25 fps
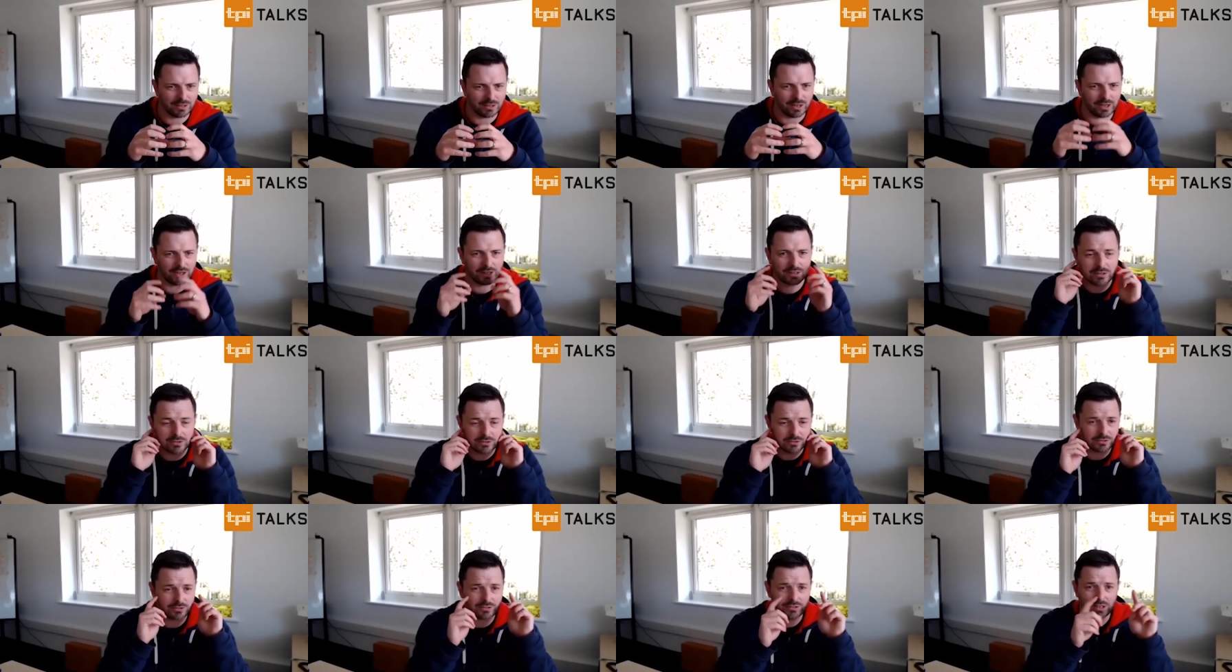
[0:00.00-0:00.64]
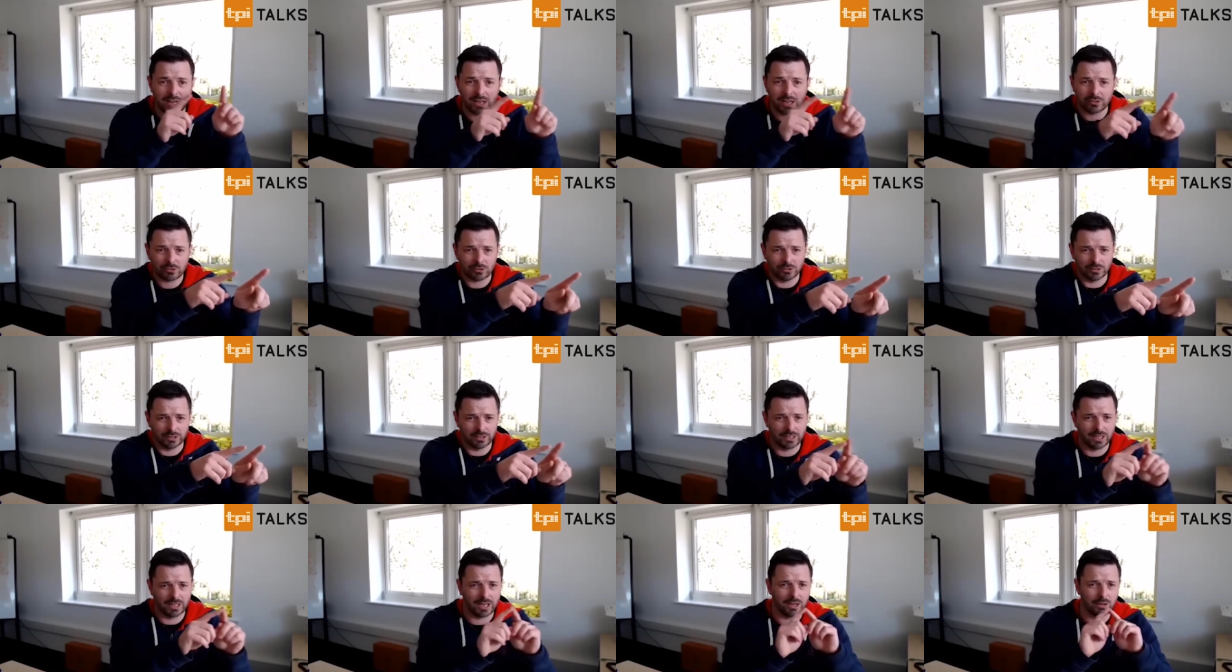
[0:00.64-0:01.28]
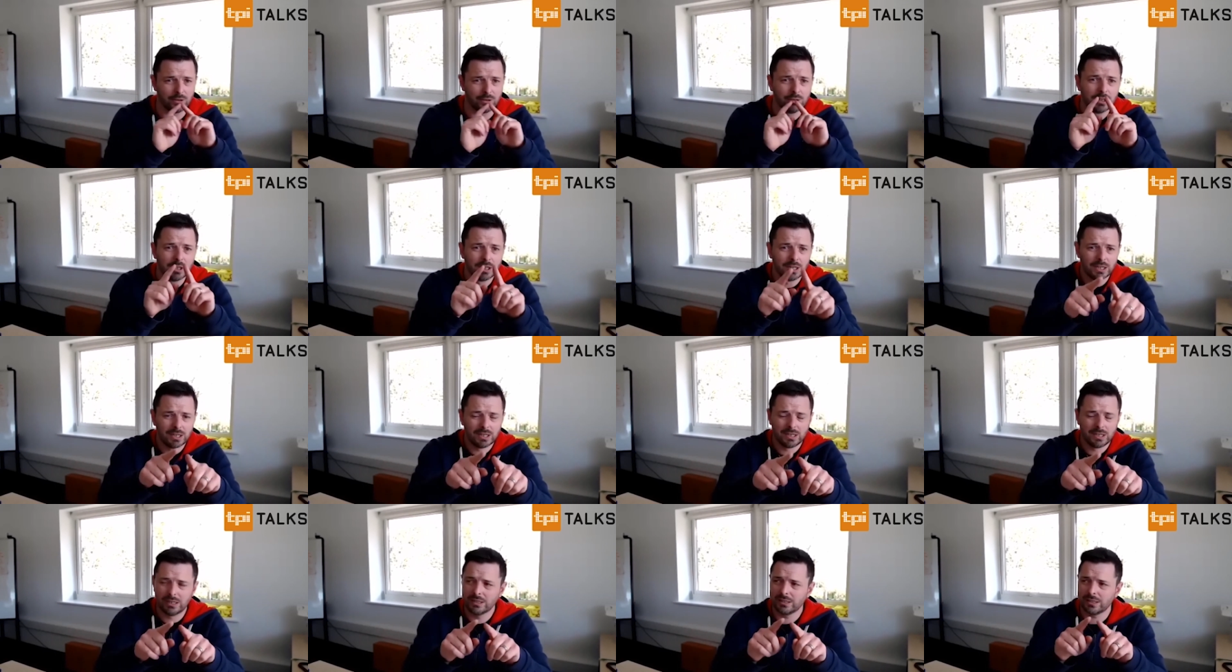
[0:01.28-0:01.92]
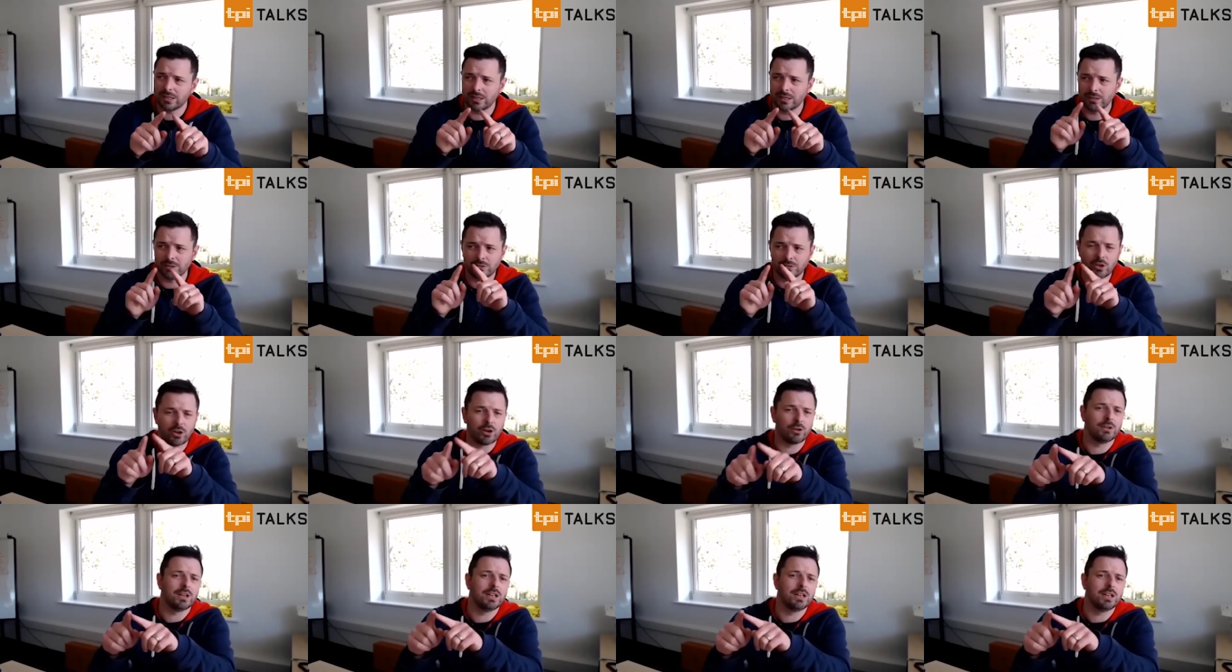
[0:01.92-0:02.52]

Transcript: I can just naturally now kind of zone